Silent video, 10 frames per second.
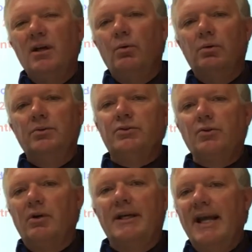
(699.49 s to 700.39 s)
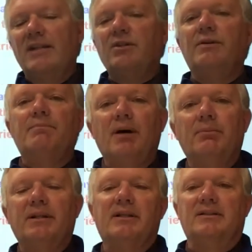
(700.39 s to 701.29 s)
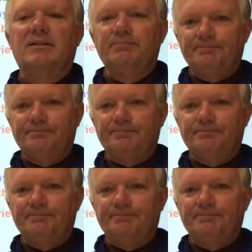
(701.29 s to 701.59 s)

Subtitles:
We'll shorten that to Republicans.